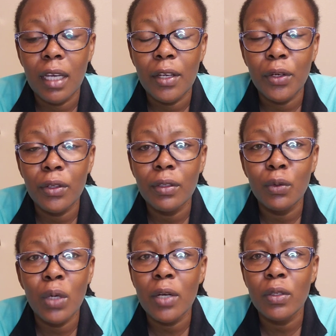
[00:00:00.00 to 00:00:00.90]

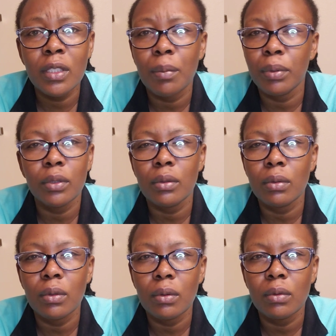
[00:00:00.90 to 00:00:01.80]
are not supposed
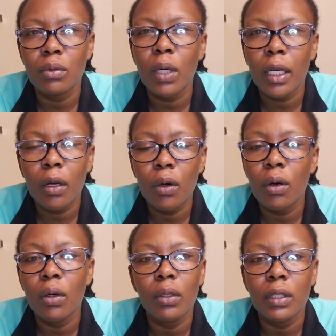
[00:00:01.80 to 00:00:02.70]
to undergo
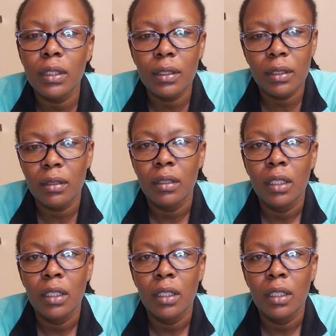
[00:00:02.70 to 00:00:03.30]
all this.